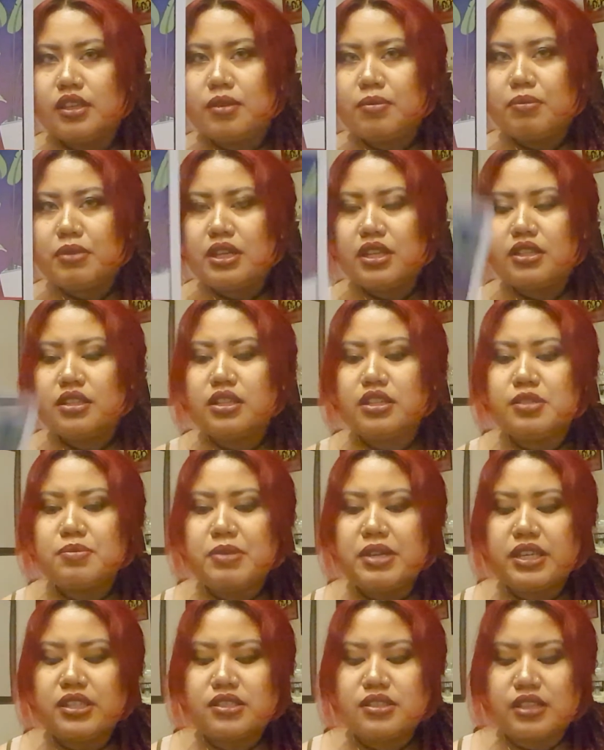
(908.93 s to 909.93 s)
But it does
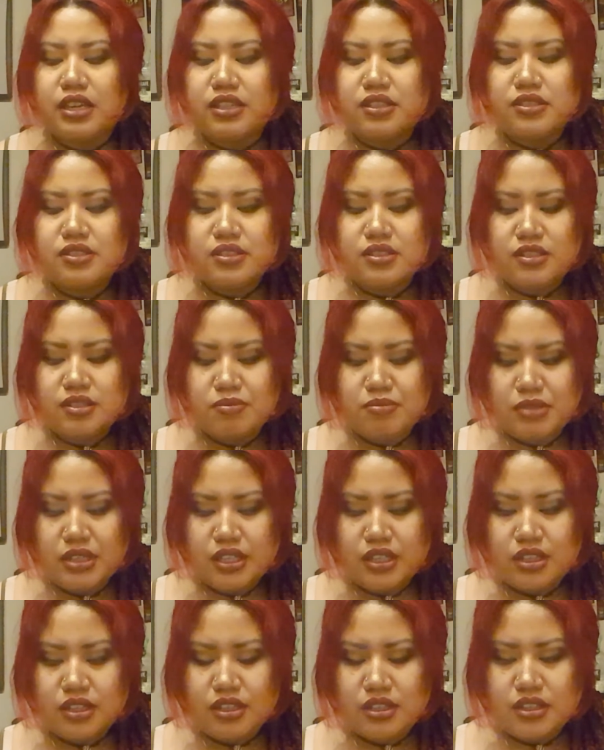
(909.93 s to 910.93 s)
make sense to
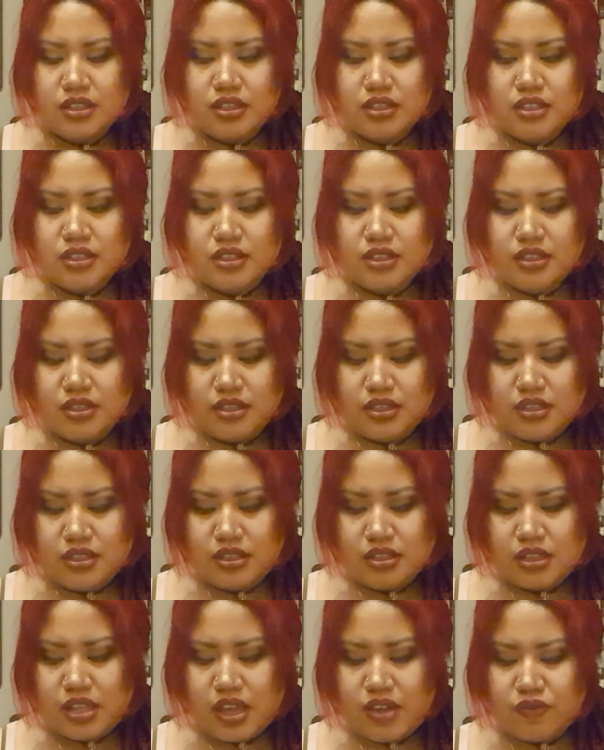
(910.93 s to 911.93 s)
me.
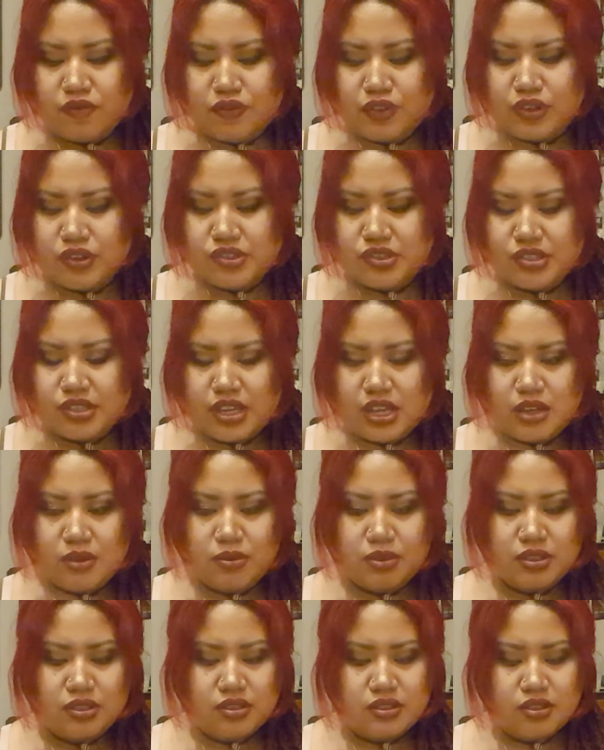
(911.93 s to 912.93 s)
At first, I
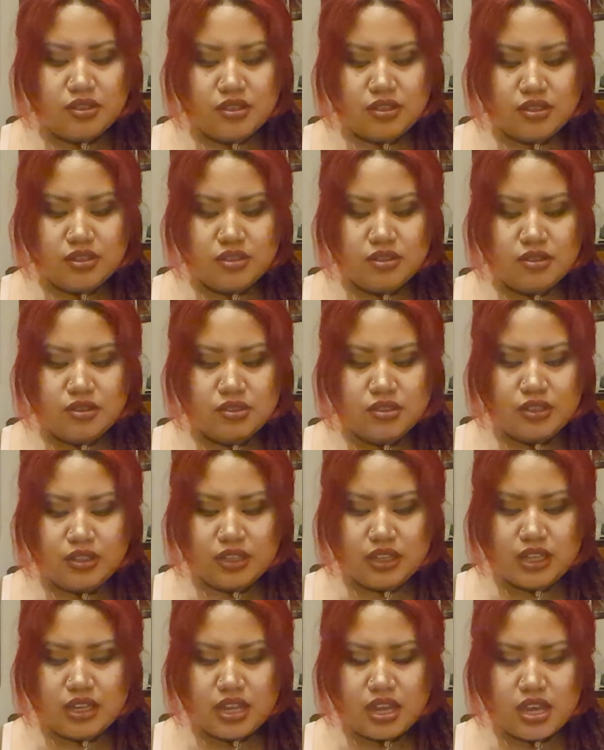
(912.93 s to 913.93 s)
was just
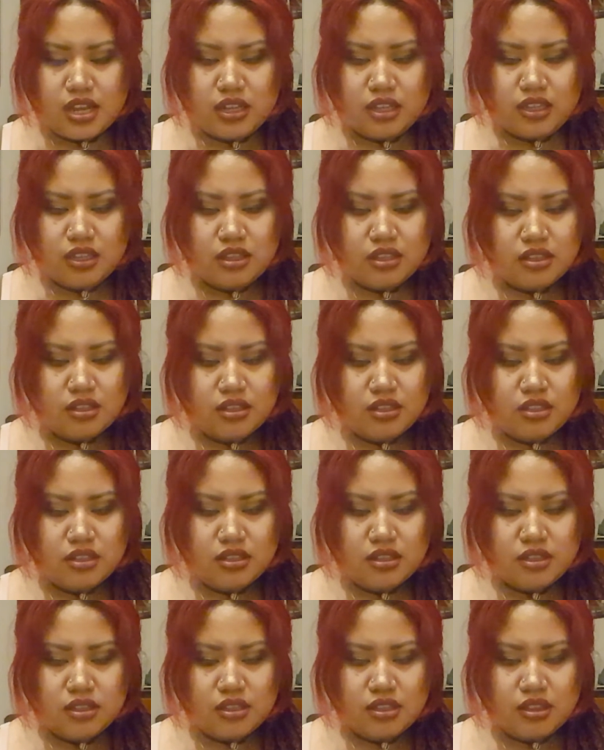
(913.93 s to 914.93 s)
looking at it
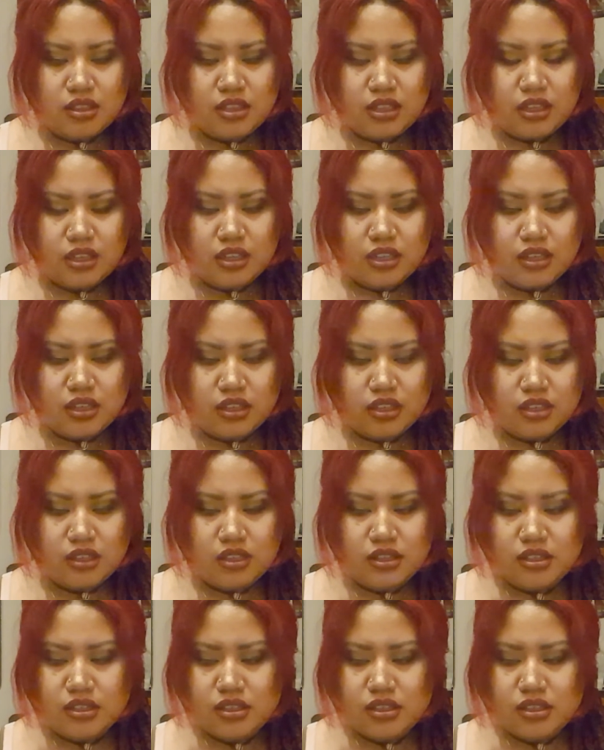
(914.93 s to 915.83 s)
and thinking.